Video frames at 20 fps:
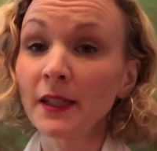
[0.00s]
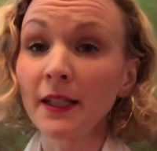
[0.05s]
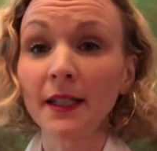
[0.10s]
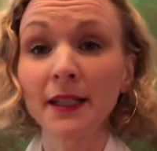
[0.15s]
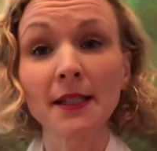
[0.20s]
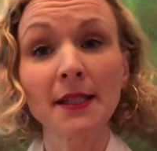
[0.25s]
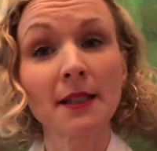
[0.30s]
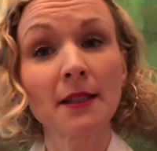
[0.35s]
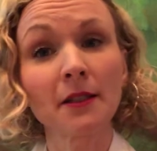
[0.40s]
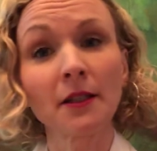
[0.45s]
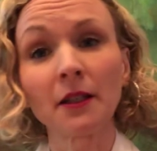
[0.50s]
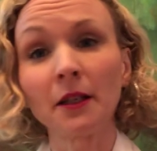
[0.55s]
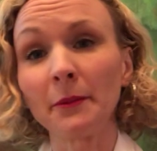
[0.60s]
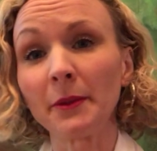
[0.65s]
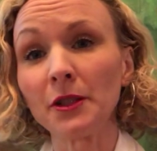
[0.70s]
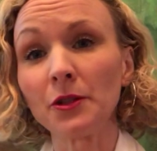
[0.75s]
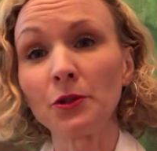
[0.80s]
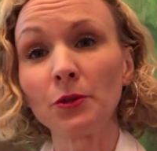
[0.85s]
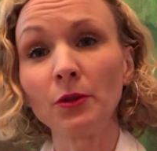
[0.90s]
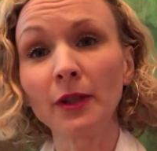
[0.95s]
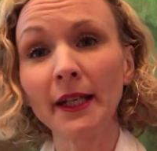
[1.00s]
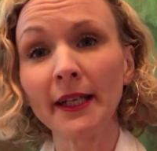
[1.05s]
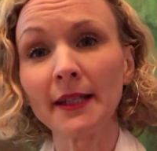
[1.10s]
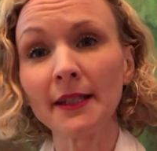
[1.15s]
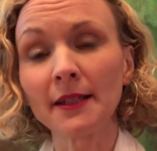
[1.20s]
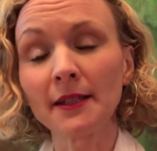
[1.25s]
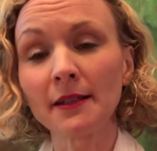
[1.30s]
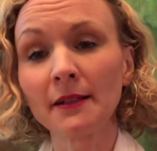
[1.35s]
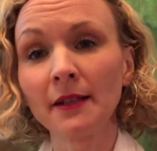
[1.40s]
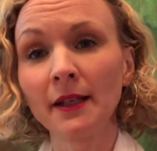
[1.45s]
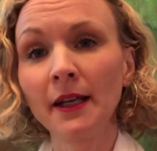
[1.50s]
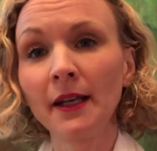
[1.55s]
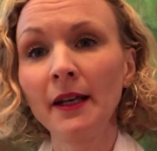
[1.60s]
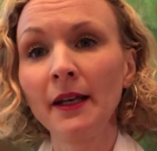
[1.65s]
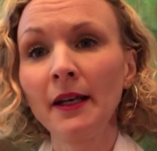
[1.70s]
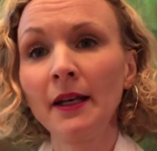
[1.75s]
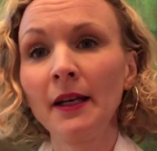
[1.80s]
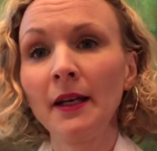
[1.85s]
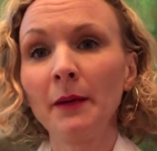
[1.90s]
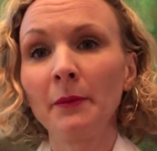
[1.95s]
it's going to be too late.
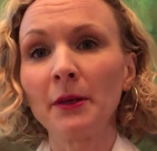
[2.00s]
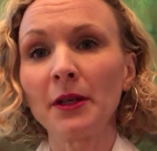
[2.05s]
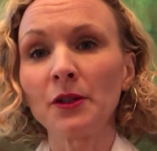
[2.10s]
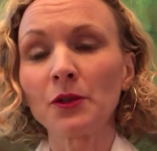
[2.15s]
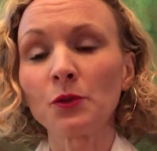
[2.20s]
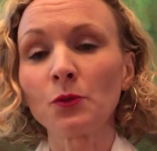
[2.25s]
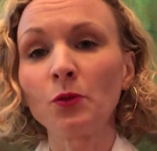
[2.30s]
Because